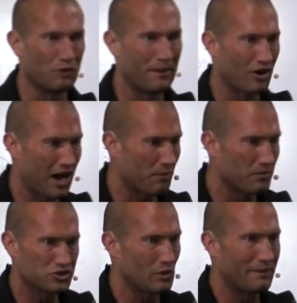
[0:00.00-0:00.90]
No matter how
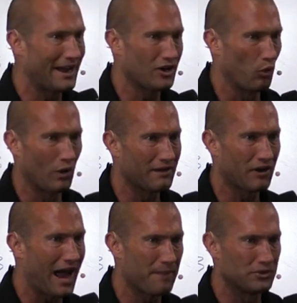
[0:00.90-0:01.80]
much we make or whatever
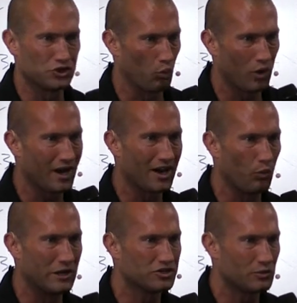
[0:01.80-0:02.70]
happens or what kind of
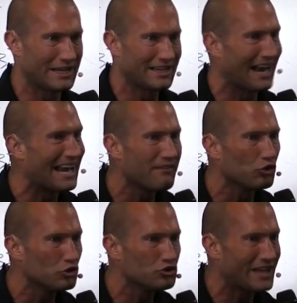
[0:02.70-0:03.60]
wins we get, I never
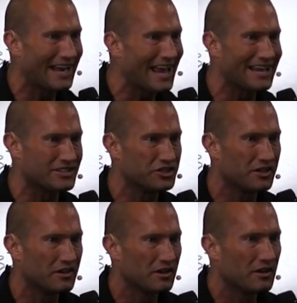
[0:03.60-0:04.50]
lose that edge.
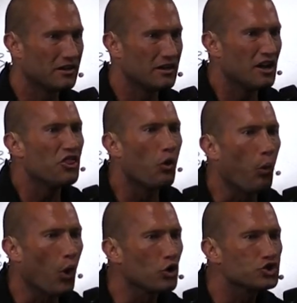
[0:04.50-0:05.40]
The
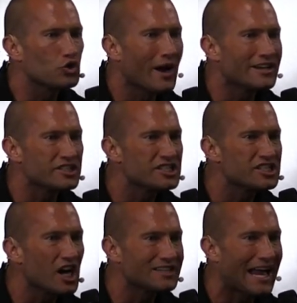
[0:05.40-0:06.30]
world's trying to
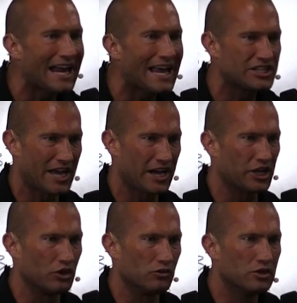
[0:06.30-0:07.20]
suck that edge out of
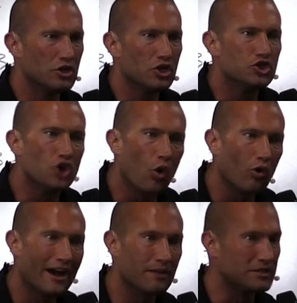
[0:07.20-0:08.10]
you. Don't
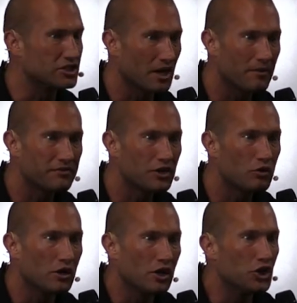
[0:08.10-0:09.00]
let them. And some of you,
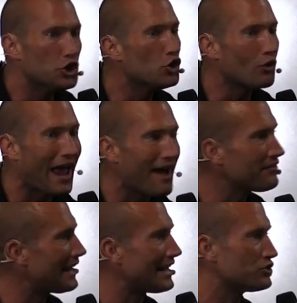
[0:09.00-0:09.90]
you don't have
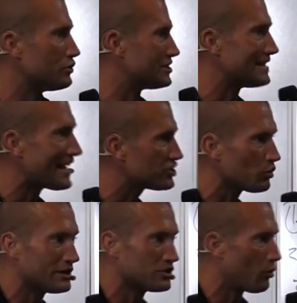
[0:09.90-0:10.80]
that edge, which that's the
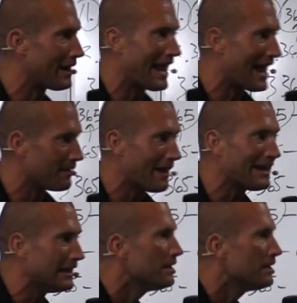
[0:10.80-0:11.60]
reason why you haven't made it,